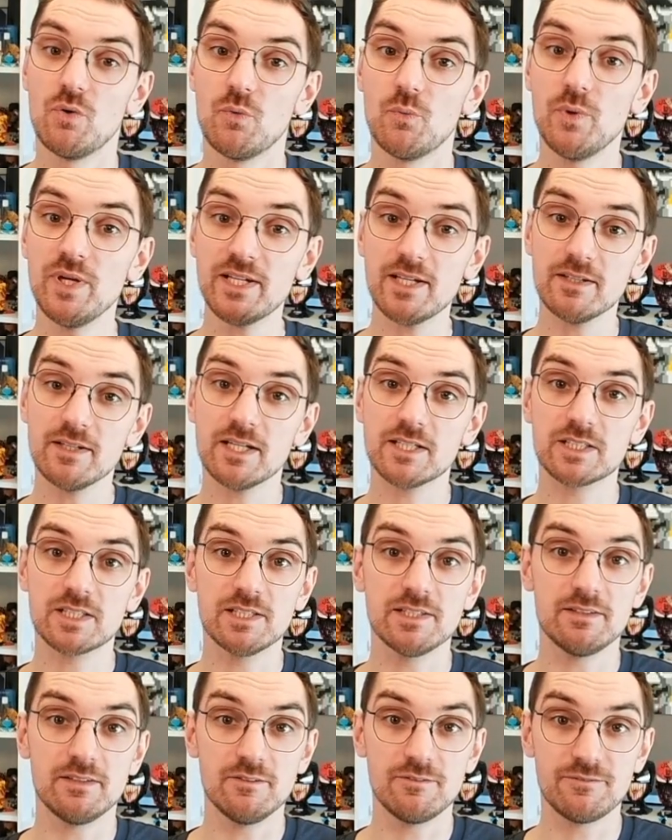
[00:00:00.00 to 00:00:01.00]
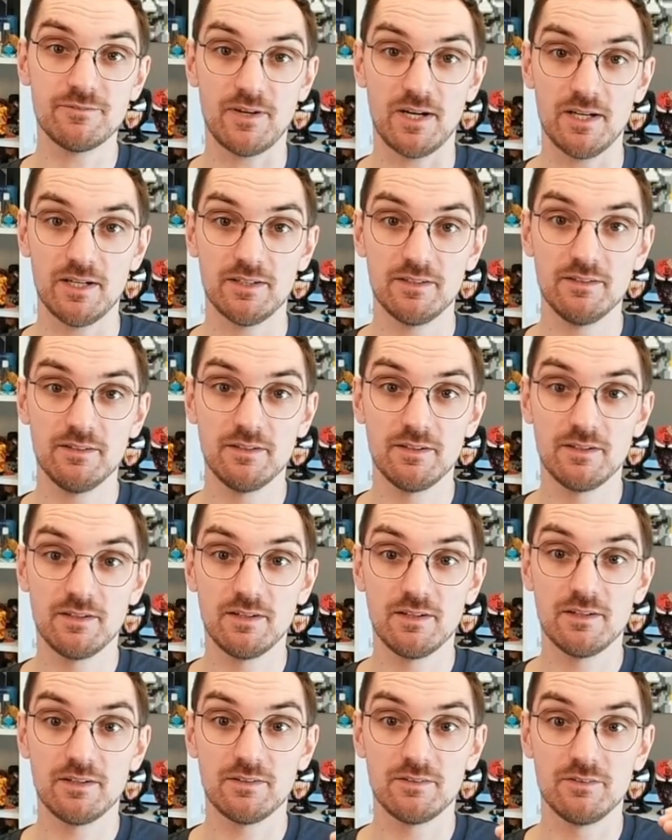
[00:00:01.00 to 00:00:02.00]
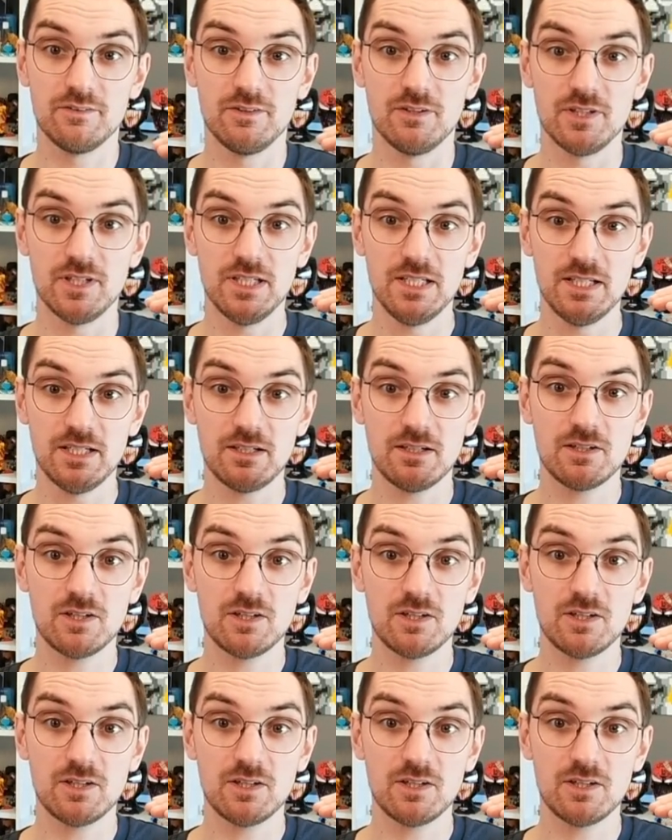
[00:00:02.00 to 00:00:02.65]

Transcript: we can actually define the